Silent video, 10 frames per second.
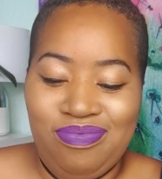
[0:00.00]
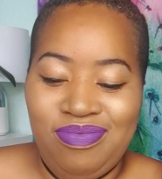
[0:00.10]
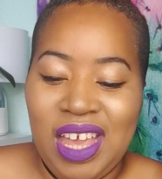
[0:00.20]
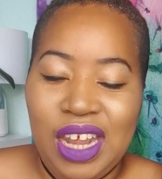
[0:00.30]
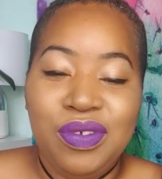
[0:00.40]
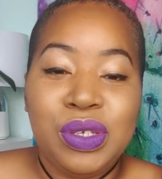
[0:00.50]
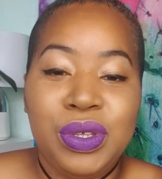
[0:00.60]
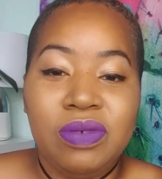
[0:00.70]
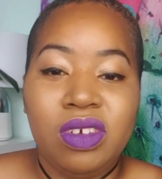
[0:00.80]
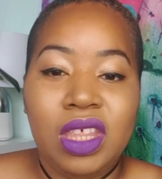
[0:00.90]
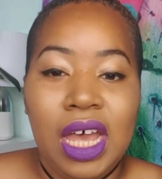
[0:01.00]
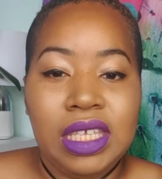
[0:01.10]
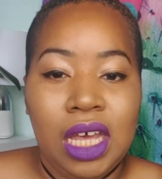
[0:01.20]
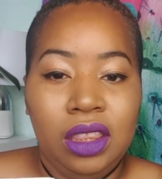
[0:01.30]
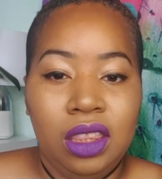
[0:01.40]
Nine of Swords in
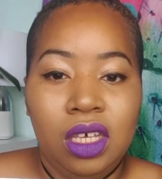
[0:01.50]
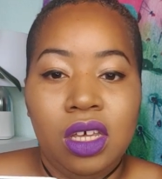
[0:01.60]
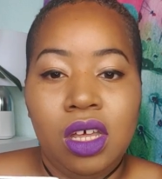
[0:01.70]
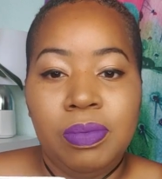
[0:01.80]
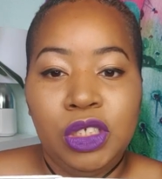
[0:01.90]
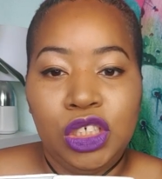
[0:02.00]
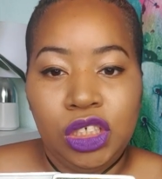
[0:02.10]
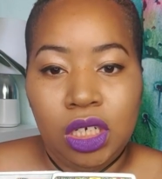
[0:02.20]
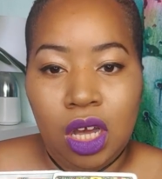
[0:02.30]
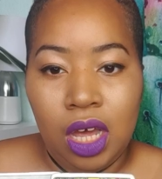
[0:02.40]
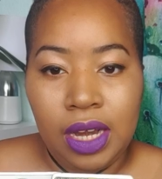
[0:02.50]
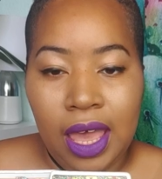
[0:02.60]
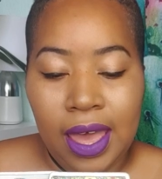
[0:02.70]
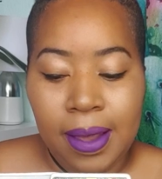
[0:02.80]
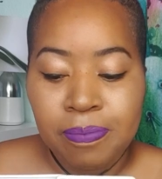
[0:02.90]
reverse and the Magician card
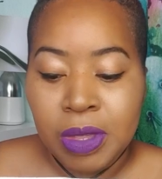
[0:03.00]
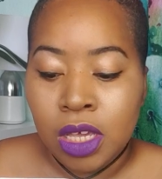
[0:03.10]
here.